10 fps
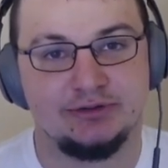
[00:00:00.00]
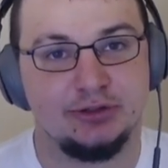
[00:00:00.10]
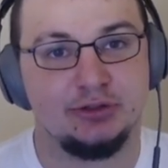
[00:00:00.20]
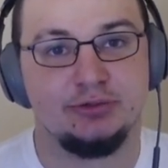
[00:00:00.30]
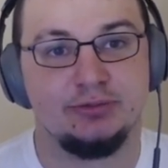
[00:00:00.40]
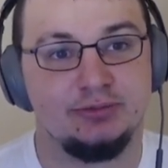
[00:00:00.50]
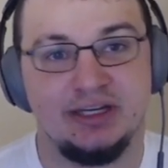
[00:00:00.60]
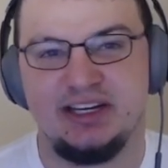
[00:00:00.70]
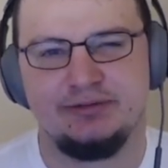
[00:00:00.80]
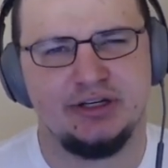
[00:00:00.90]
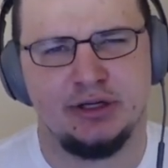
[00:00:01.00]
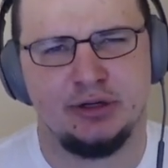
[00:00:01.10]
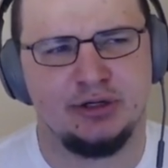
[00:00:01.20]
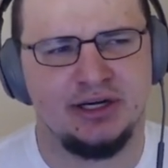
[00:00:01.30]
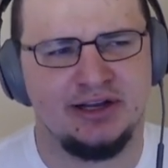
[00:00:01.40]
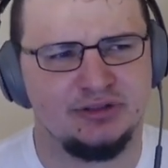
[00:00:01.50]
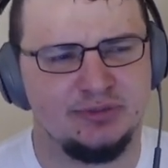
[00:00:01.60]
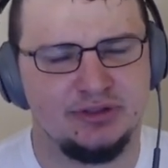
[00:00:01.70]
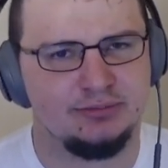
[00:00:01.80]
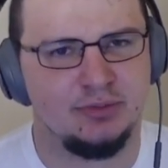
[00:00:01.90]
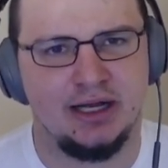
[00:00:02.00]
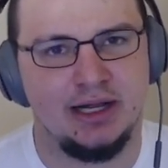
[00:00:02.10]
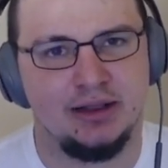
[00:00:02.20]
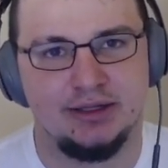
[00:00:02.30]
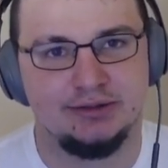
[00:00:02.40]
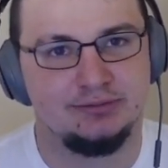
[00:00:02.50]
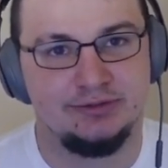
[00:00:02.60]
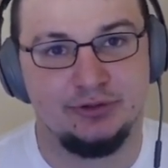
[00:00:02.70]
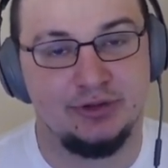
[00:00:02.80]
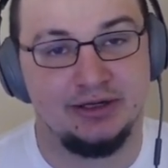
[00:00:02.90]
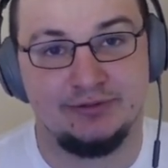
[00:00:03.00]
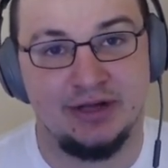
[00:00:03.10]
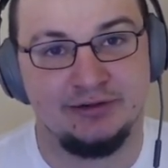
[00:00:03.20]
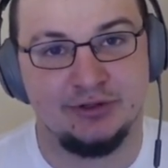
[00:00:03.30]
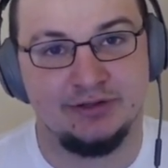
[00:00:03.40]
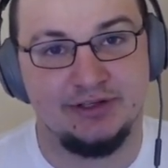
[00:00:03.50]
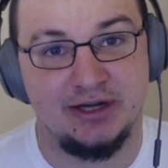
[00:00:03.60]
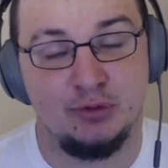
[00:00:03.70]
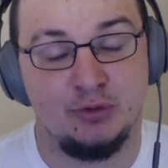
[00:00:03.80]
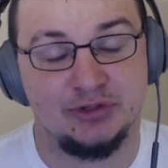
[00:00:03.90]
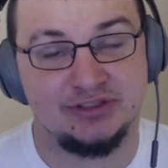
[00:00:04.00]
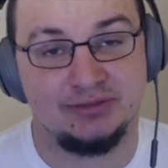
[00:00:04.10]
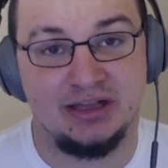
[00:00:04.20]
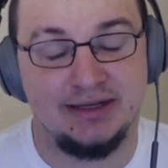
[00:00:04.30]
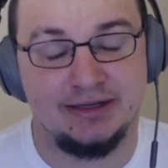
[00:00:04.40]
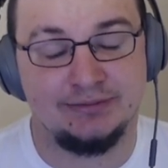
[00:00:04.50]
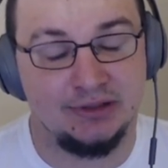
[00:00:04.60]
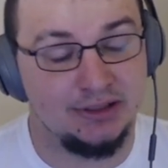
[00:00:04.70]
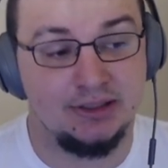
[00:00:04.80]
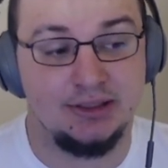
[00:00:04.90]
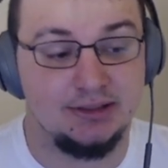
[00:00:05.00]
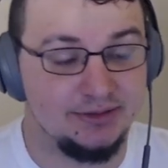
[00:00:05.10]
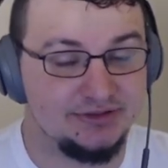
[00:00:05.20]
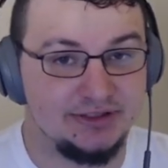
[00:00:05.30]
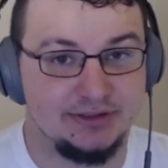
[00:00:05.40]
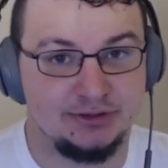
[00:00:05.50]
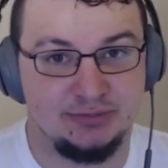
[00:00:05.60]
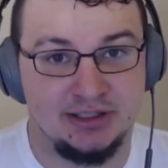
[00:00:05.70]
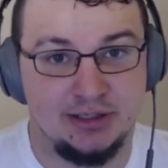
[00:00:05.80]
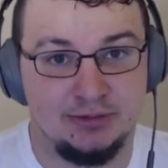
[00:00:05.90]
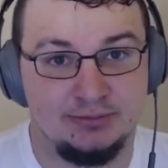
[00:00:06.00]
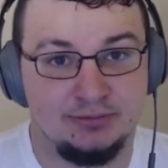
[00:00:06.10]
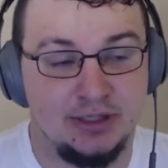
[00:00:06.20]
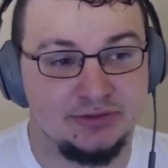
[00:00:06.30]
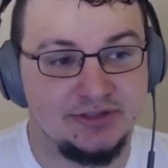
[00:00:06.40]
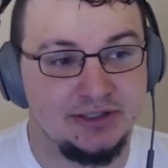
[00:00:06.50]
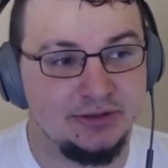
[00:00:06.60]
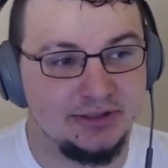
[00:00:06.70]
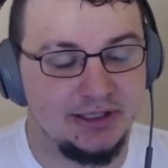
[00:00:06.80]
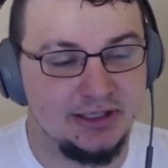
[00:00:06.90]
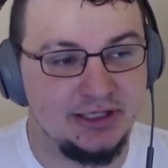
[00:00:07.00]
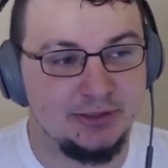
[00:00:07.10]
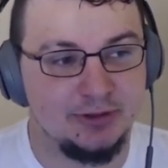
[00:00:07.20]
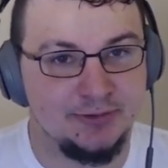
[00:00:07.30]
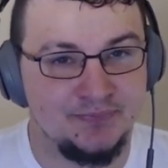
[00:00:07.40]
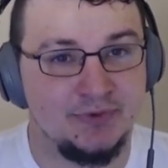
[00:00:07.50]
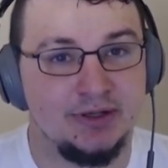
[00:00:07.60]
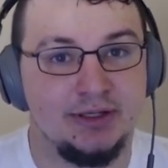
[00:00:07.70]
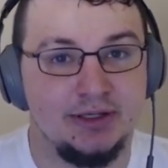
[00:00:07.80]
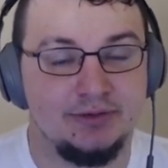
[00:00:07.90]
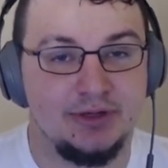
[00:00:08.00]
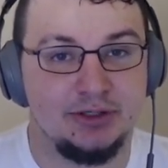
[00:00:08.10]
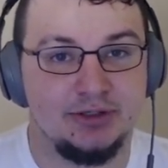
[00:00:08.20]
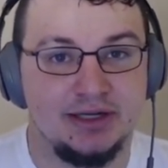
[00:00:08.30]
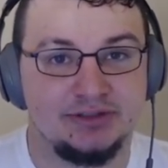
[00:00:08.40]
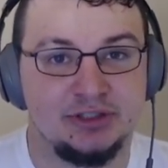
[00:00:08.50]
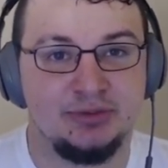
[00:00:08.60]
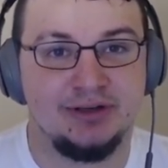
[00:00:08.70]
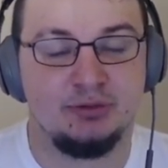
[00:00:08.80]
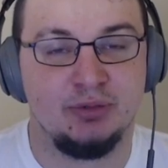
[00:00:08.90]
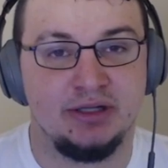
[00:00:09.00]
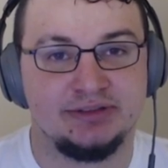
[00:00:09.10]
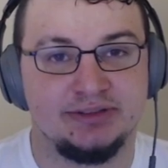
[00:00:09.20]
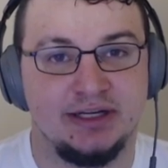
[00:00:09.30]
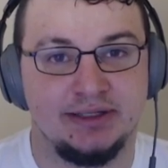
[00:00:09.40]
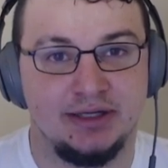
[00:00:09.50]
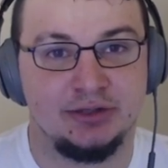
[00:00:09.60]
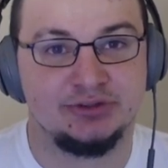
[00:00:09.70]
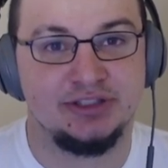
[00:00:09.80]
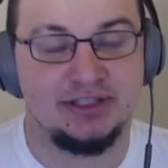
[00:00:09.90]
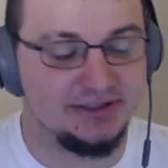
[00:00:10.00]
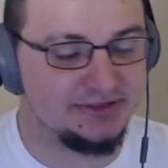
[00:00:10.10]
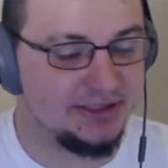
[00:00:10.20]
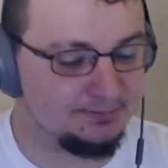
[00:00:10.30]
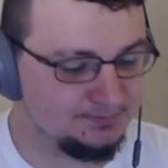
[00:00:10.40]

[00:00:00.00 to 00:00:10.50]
I'll do any video. It doesn't have to be a highlight. If you find a funny video, want to see me laugh, send it to me and I'll take a look at it. Anyway, thank you guys. Hope you have a blessed day. I'll see you next time.